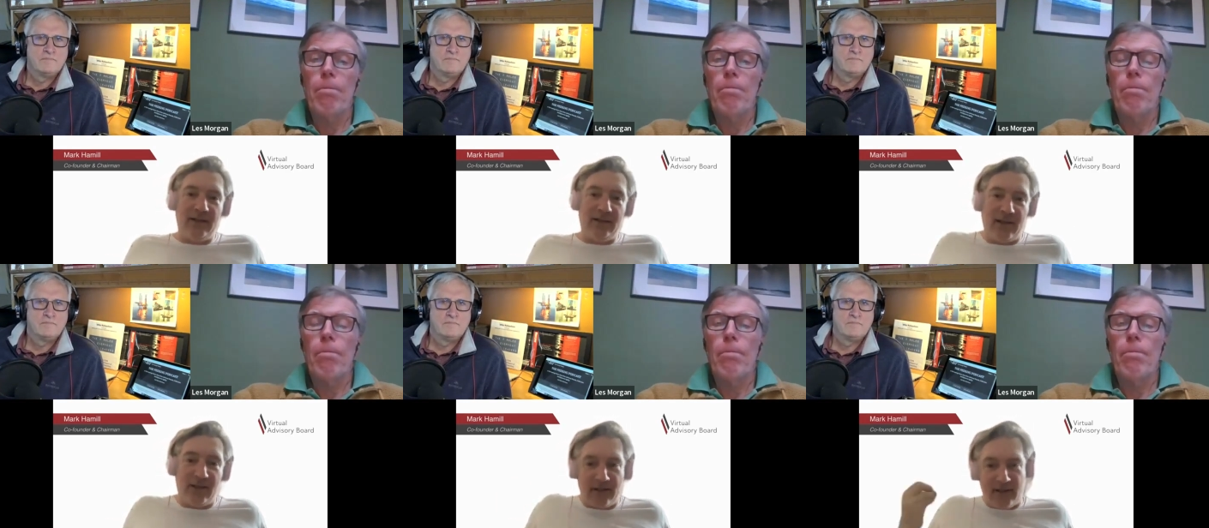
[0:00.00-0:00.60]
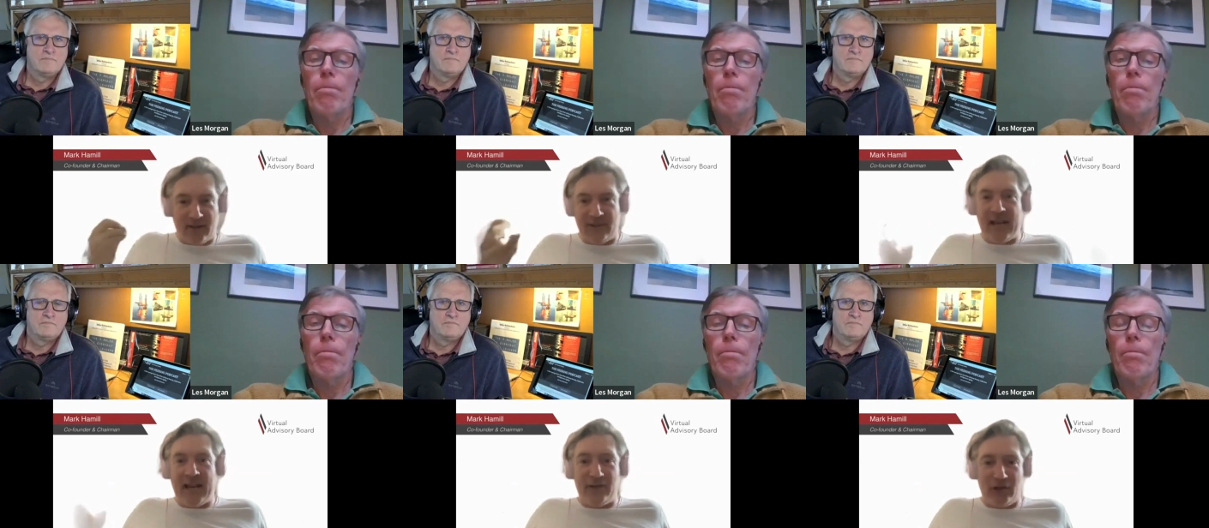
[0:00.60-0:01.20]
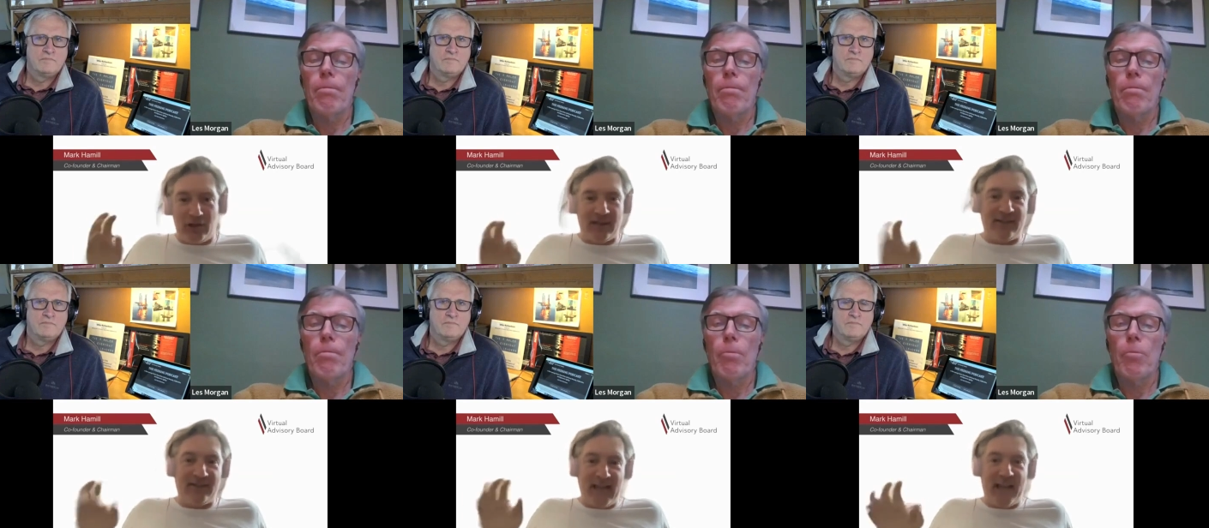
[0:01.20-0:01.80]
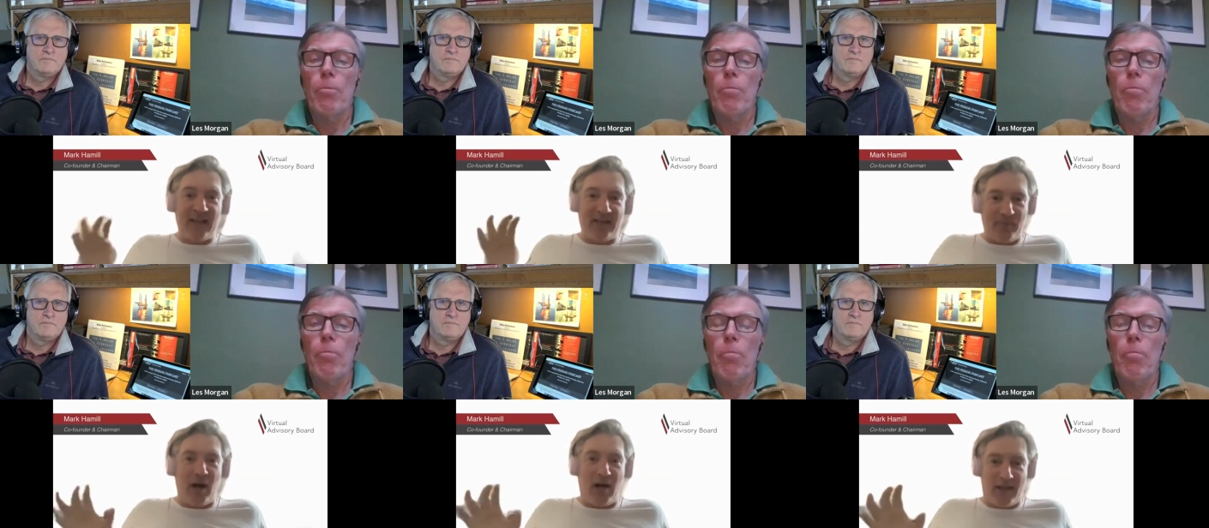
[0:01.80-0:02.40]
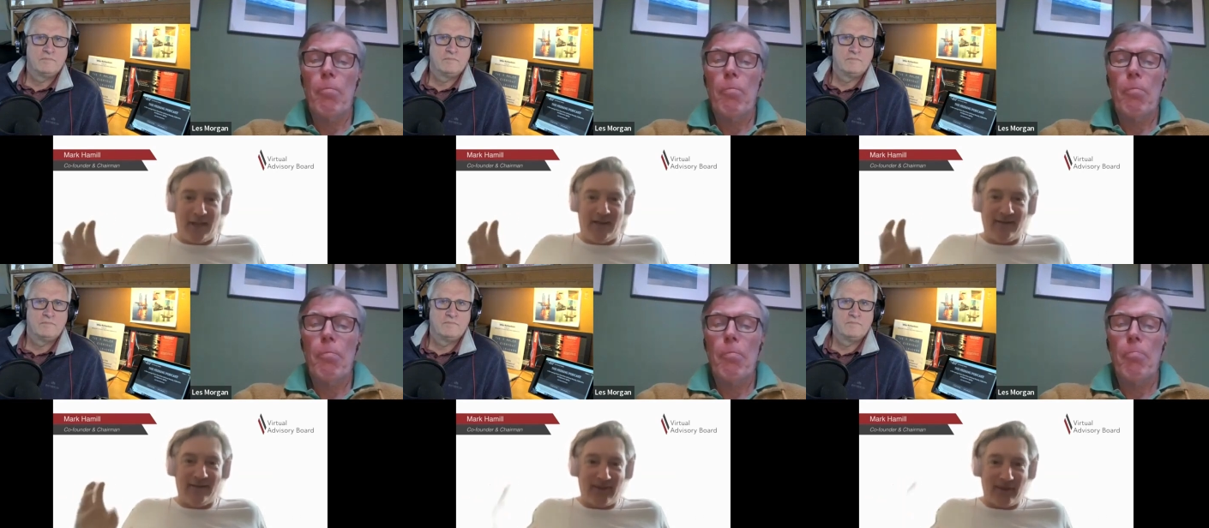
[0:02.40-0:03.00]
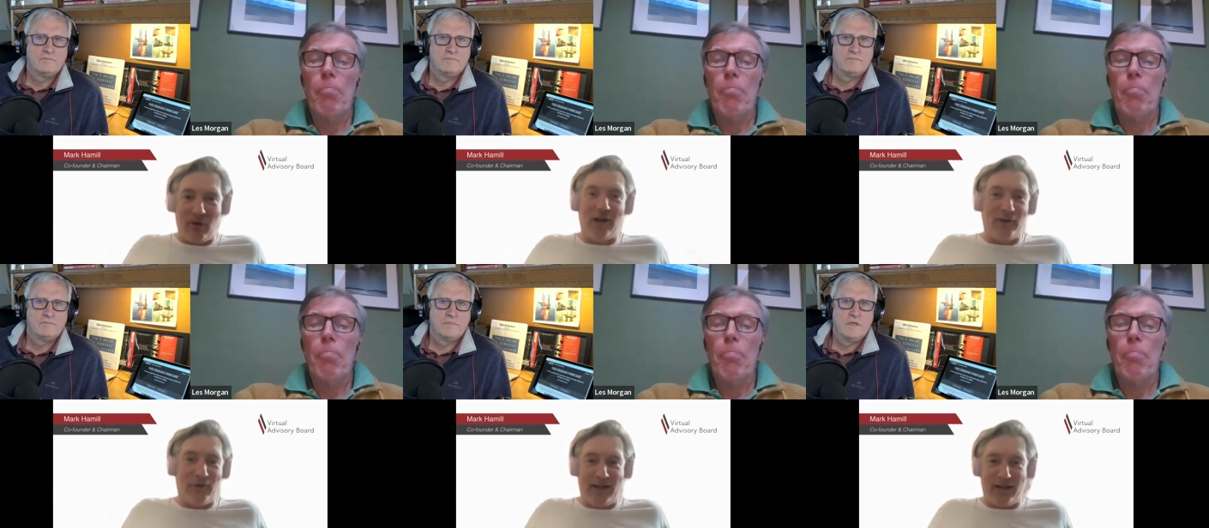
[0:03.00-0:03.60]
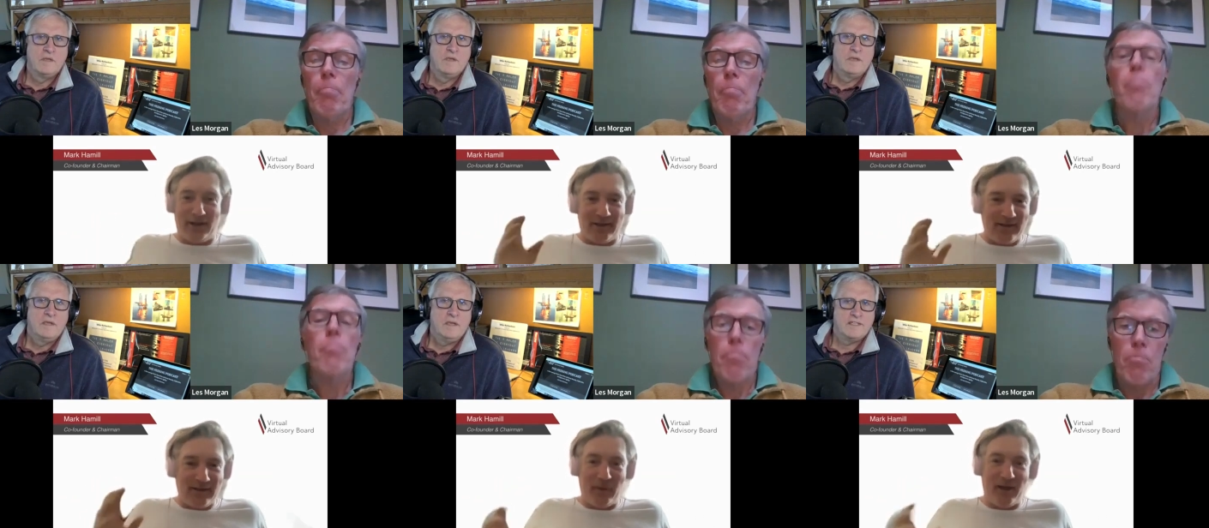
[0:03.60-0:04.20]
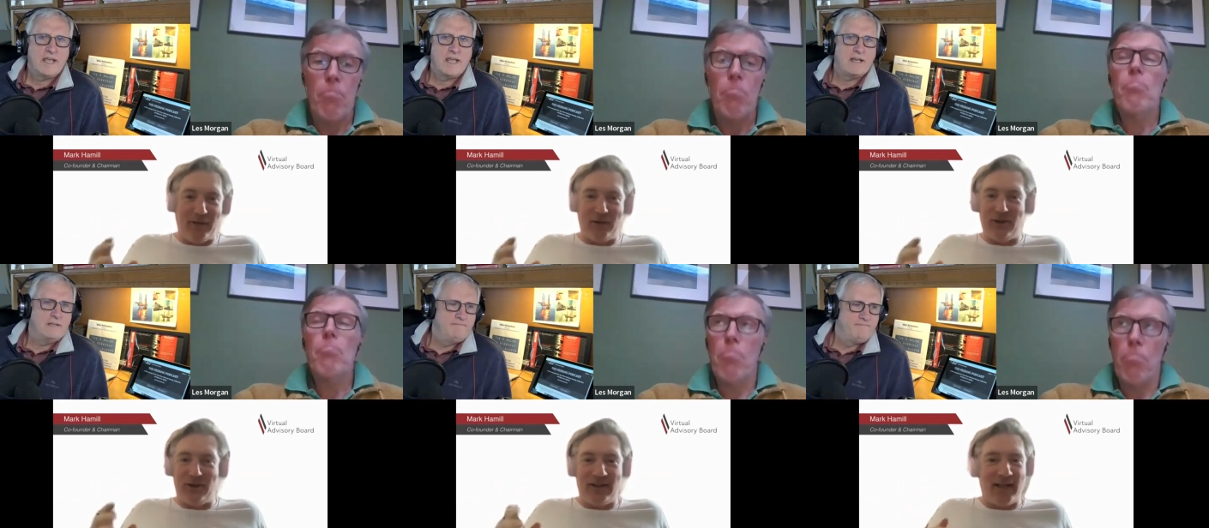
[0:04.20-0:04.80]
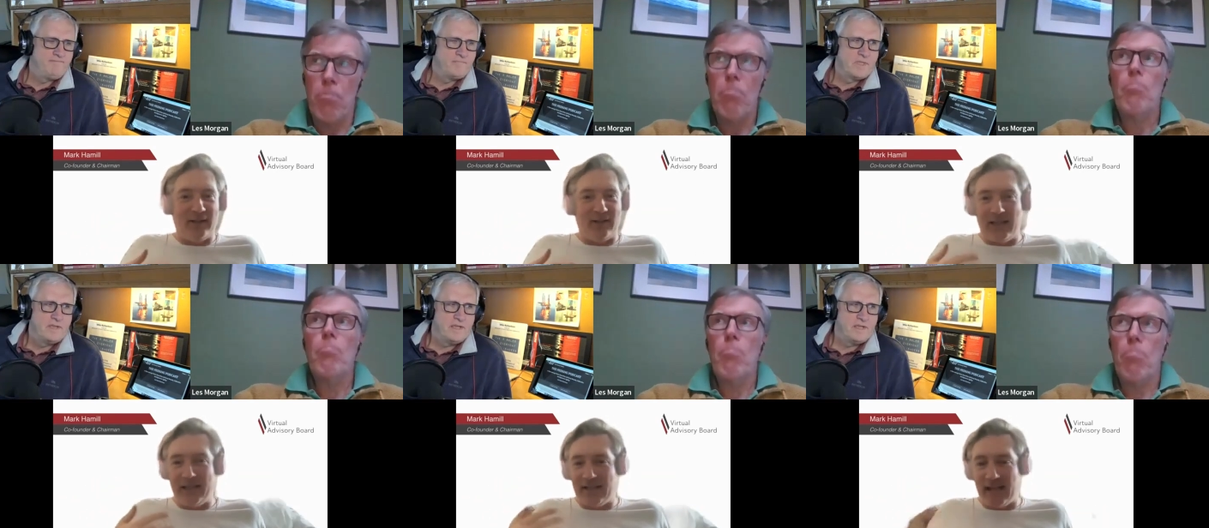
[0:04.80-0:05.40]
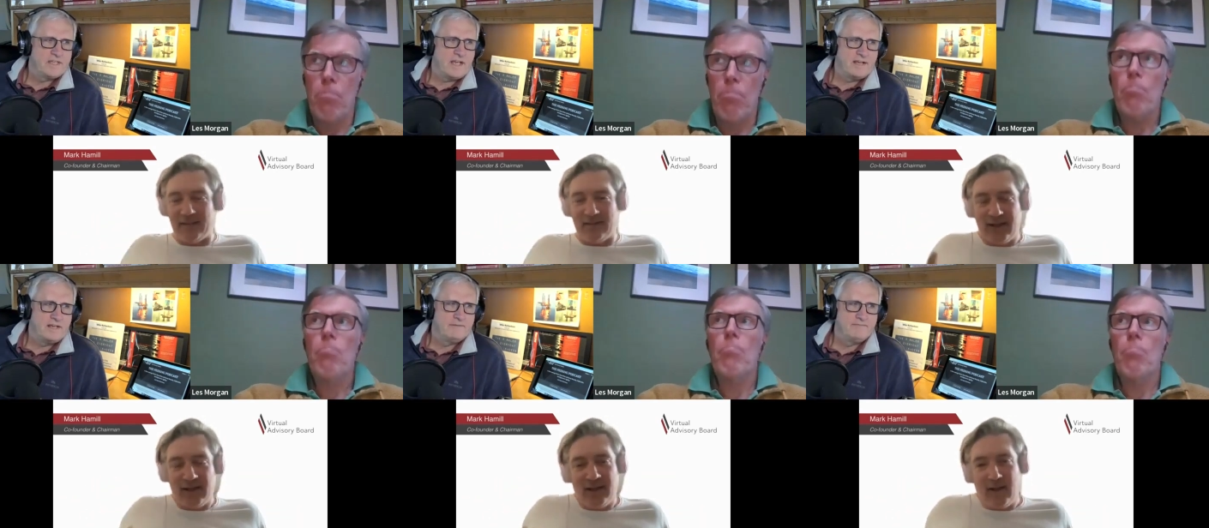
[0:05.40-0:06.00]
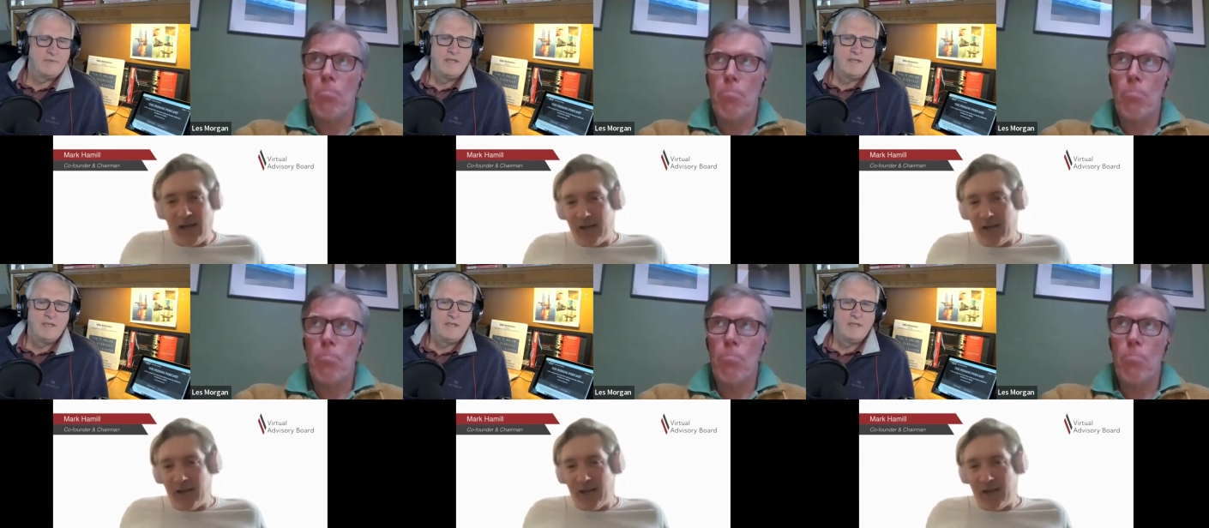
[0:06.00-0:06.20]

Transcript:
Speaker 1: the the standard is set by the moderator, exactly. by the facilitator. Like exactly. that's.